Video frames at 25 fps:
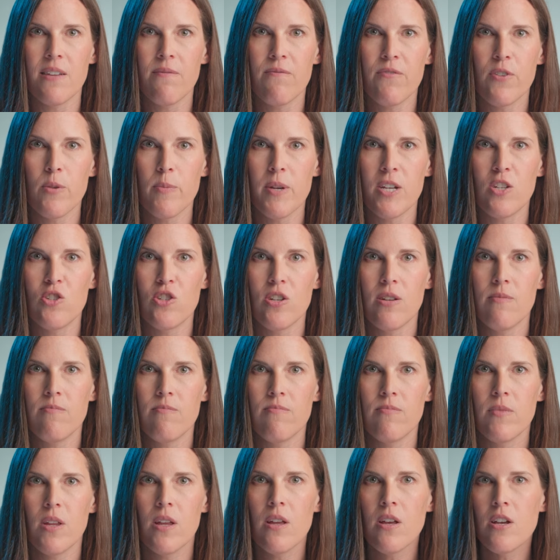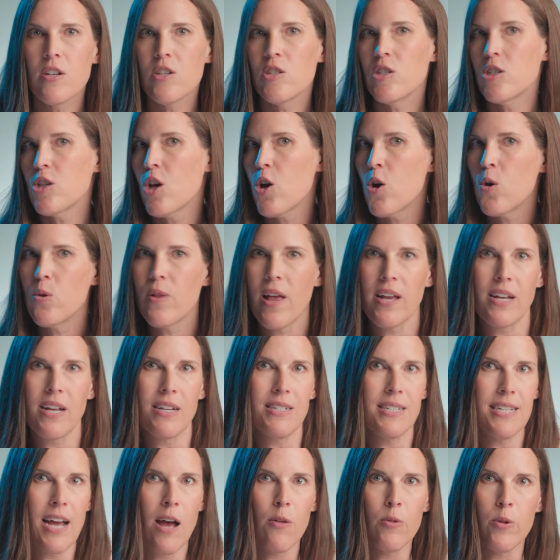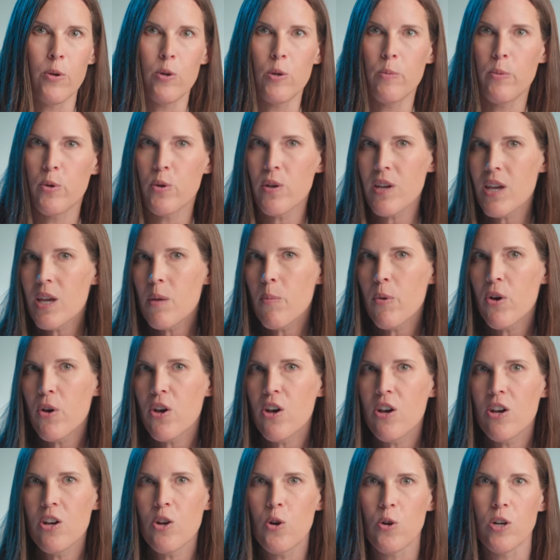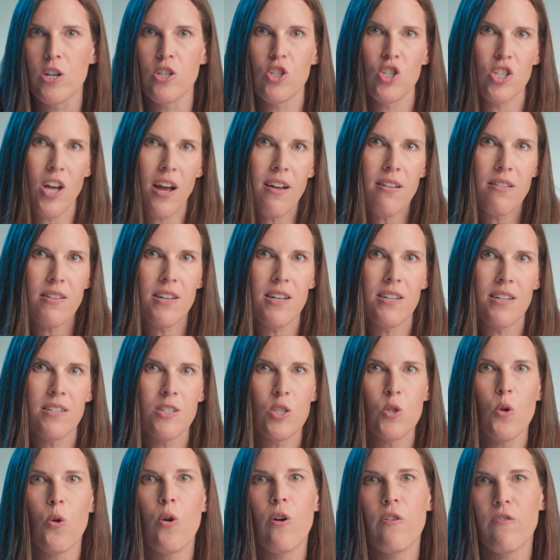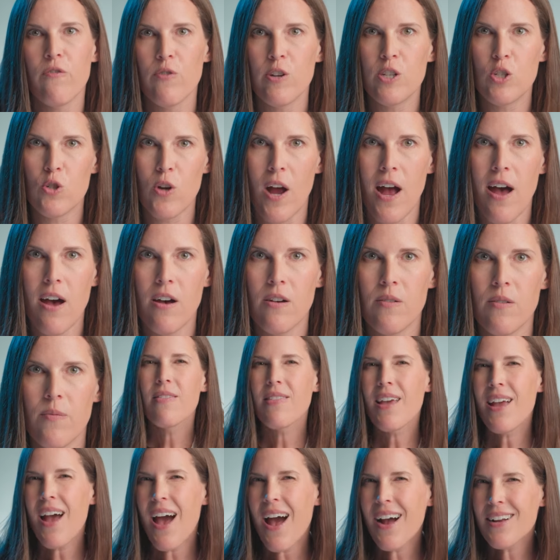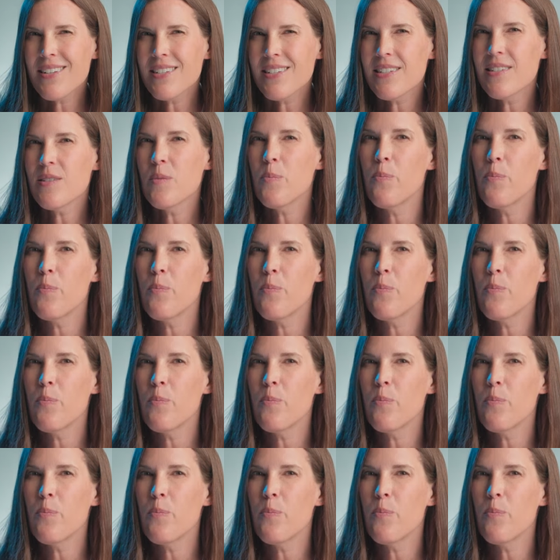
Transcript: information. So like a downloadable ebook or a checklist or a free trial. They act as a